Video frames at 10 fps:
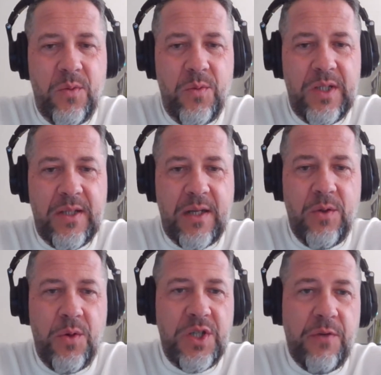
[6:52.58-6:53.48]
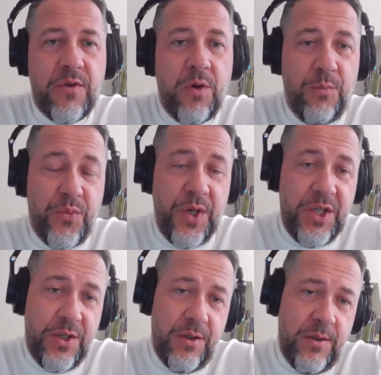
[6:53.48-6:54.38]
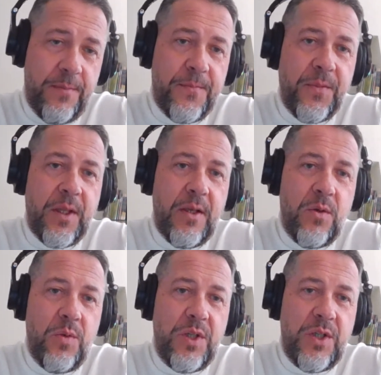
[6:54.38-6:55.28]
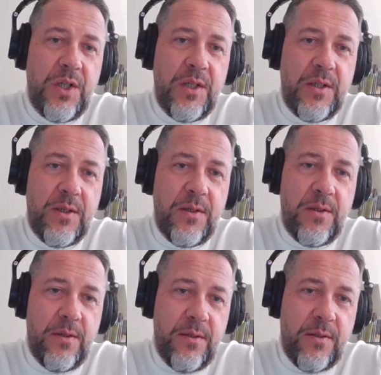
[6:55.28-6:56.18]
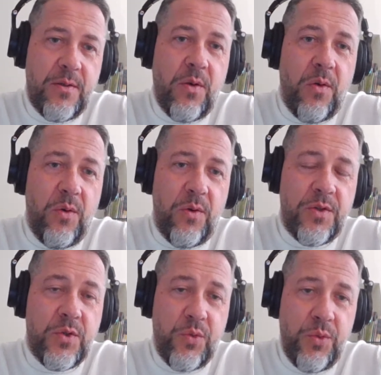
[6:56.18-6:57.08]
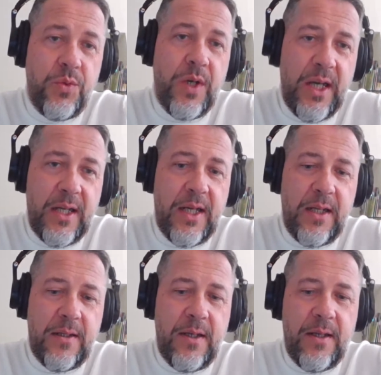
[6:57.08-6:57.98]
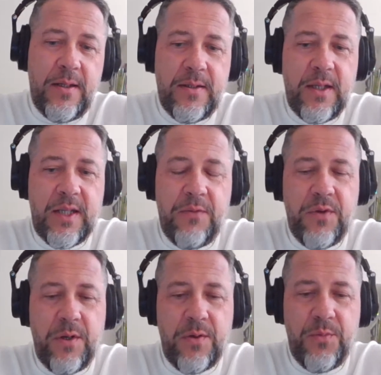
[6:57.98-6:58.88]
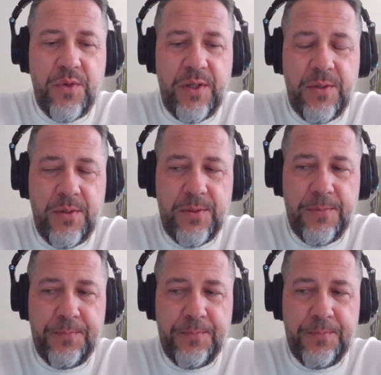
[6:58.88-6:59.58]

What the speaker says: With technology of compression, which is a screw and centrifugal compressors.